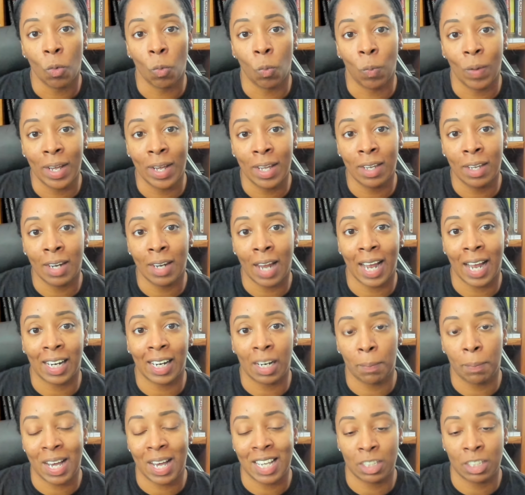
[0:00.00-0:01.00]
when I
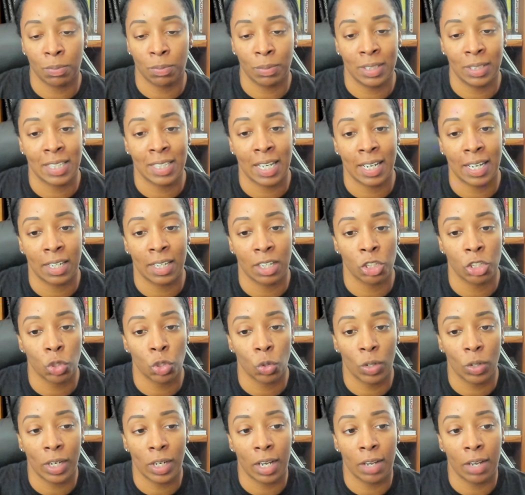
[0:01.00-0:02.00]
could possibly take a
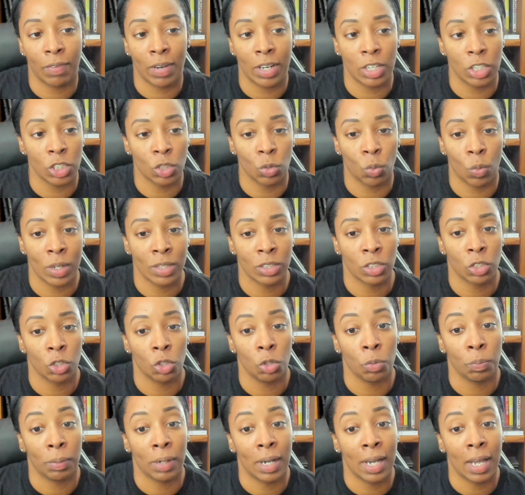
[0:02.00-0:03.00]
short if I just want
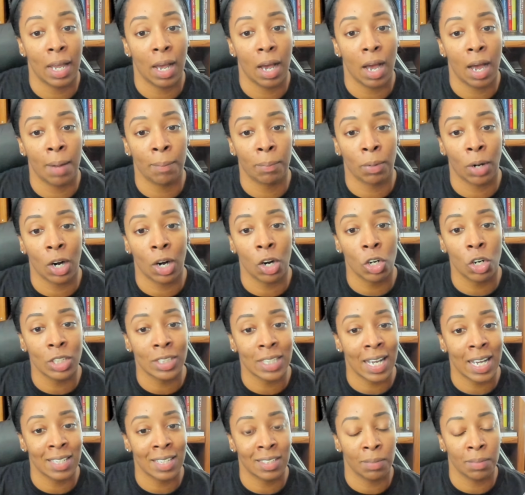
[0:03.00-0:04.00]
to. But I'm
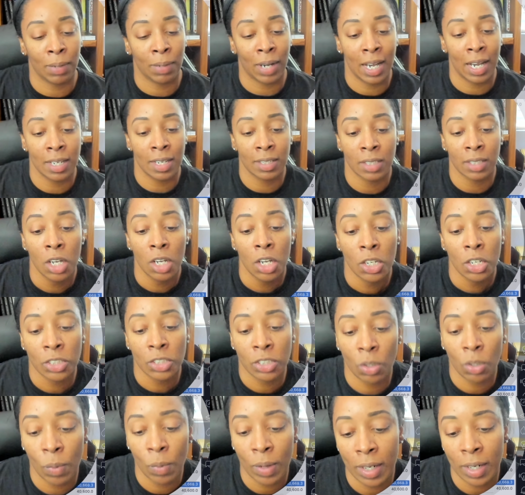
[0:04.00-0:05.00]
prioritizing buys.
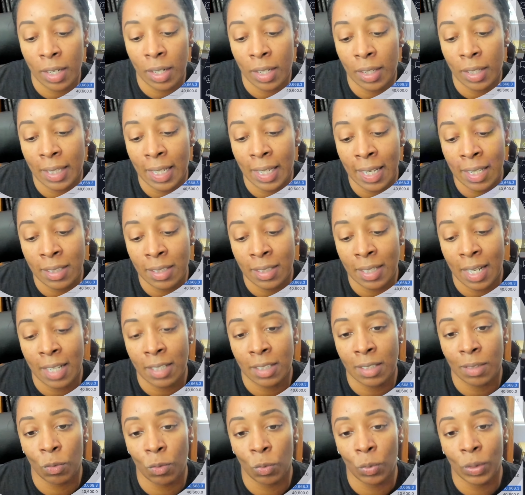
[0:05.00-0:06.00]
So one of the things
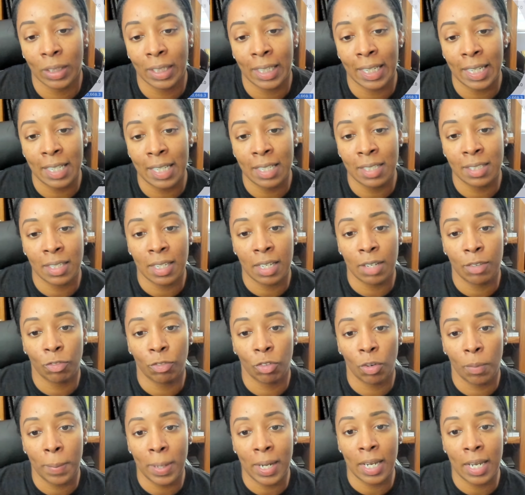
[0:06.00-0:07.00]
that's really easy
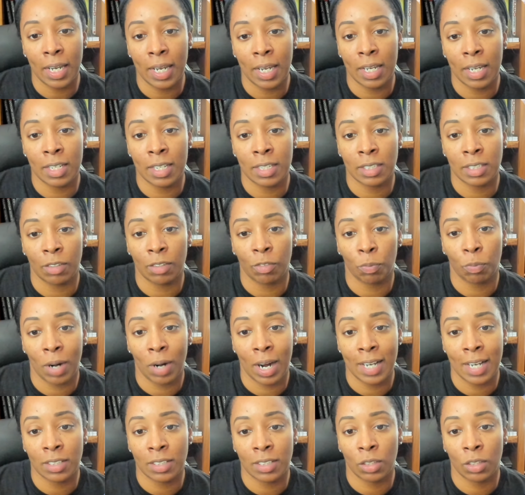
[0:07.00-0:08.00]
for me is if
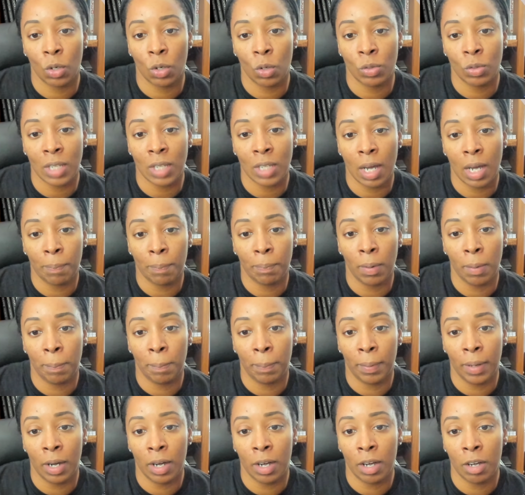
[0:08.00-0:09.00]
price goes up
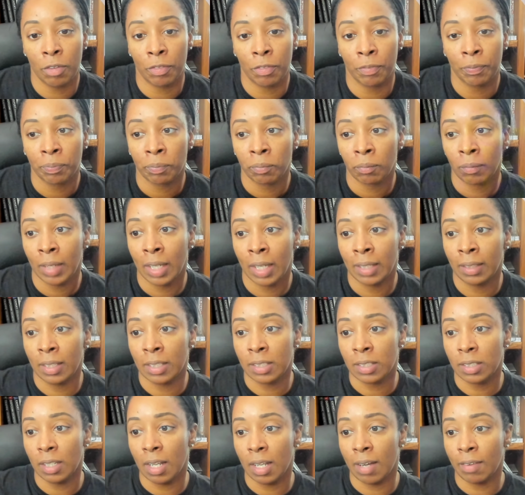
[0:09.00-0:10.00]
above
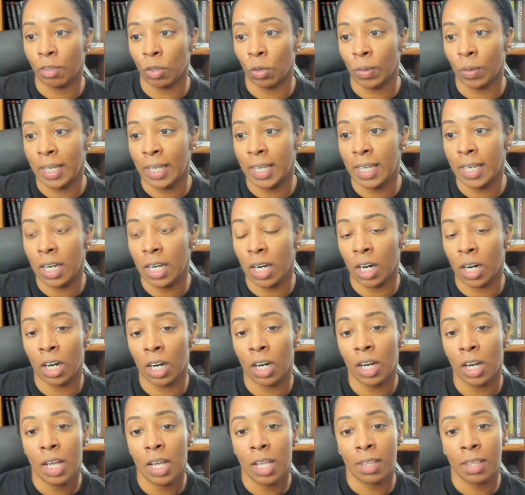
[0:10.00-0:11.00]
this level
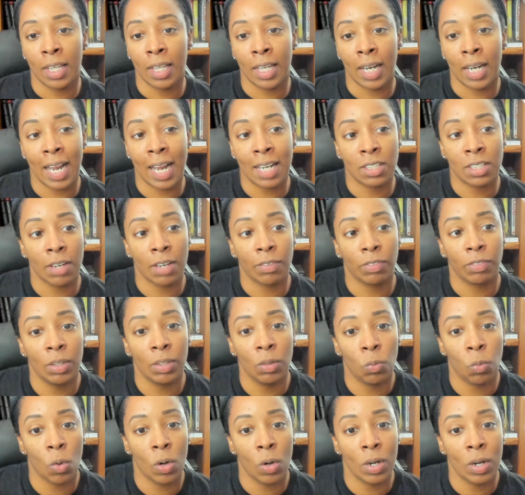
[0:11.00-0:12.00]
here, then I definitely
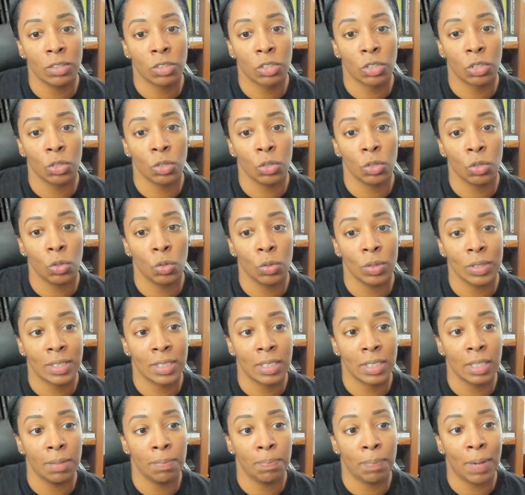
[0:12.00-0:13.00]
want to
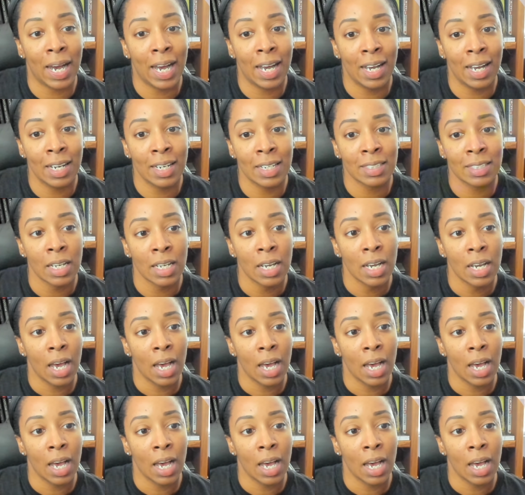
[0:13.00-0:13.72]
see buys.